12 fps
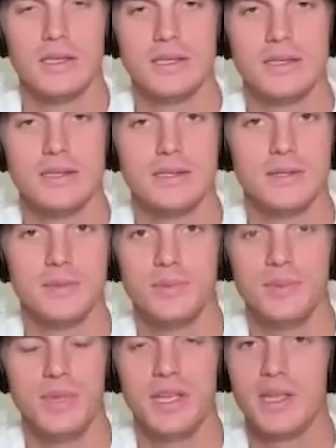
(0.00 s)
Um
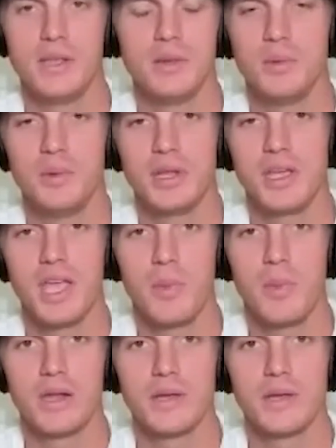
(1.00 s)
and then when it came out,